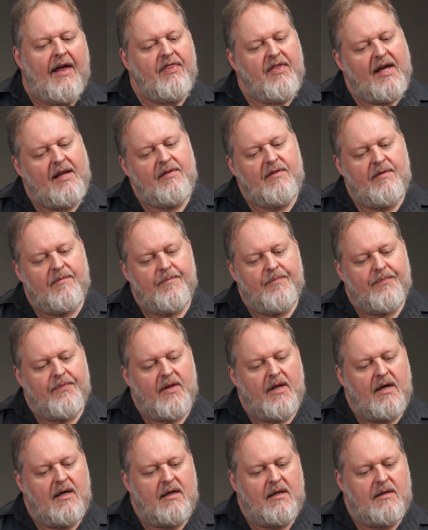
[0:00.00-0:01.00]
And
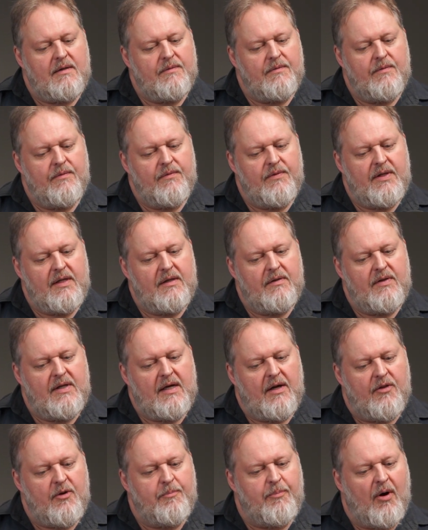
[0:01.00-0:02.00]
then
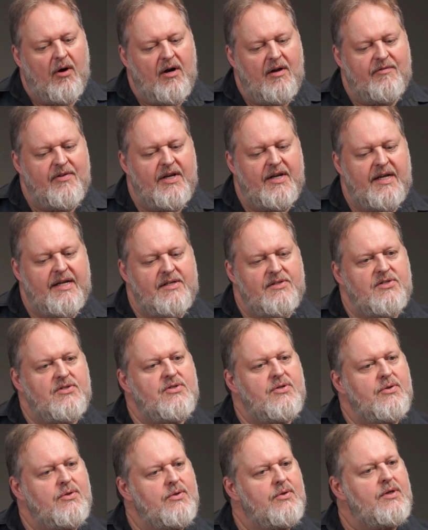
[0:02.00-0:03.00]
the other part of it
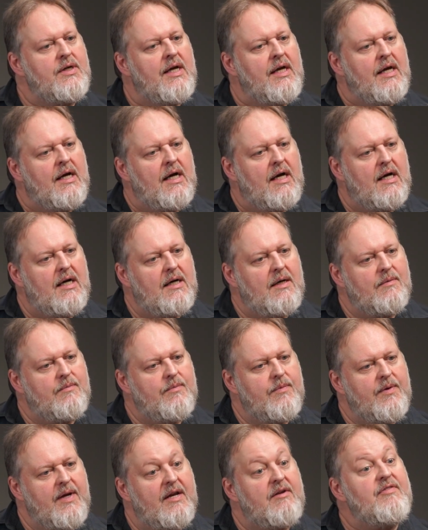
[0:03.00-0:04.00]
is to
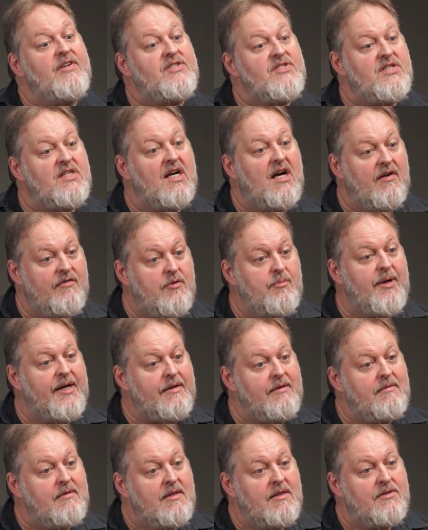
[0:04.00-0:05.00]
convince the
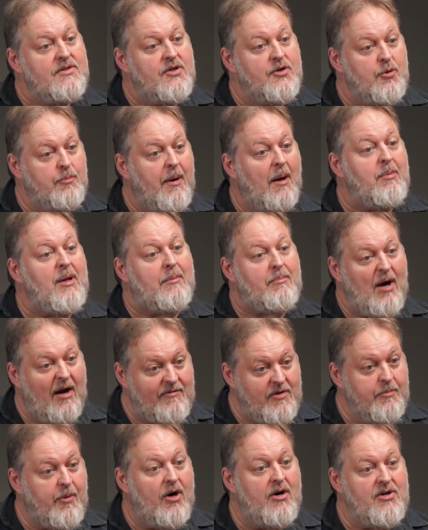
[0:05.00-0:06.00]
government to do
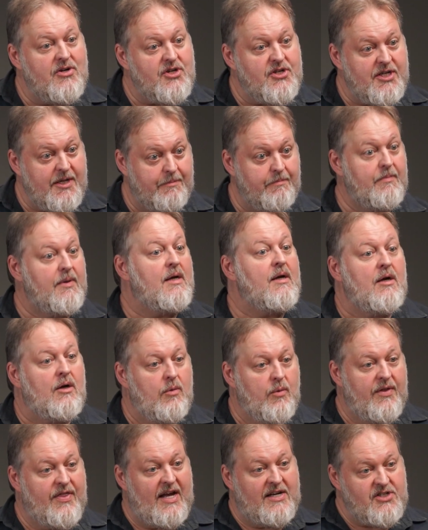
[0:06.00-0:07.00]
public-private partnership
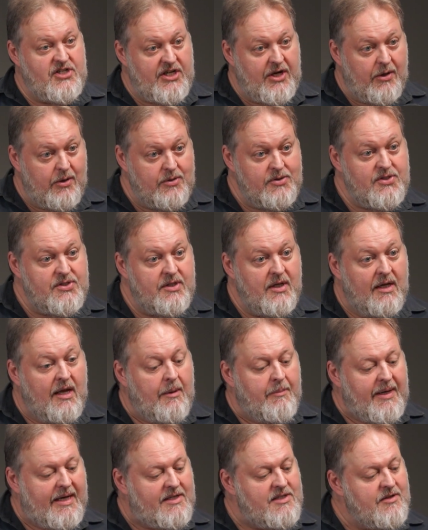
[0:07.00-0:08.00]
with NGOs.
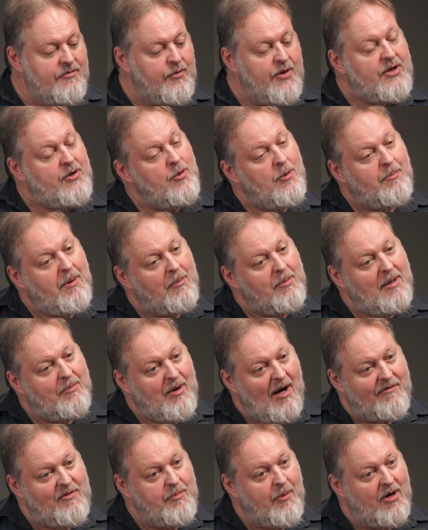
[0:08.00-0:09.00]
Because if we do a
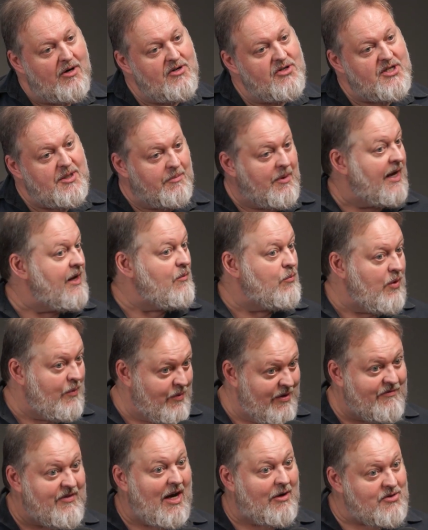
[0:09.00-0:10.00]
public-private partnership like
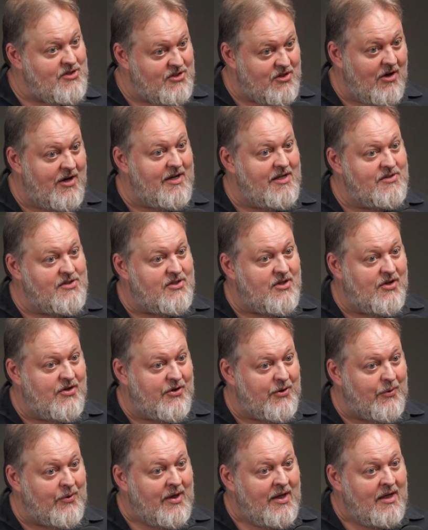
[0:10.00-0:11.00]
what we've now started in
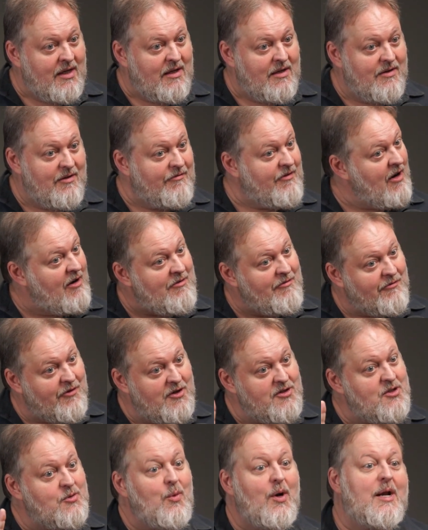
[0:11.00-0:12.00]
Skurdu, the very
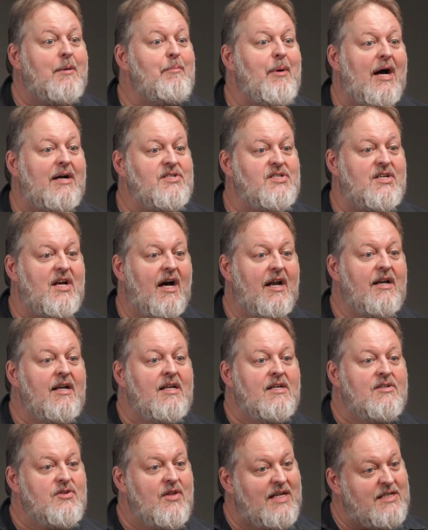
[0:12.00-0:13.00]
first one in Pakistan,
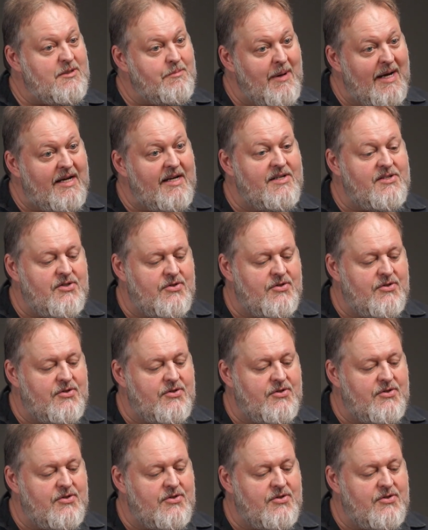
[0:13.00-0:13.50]
so that's made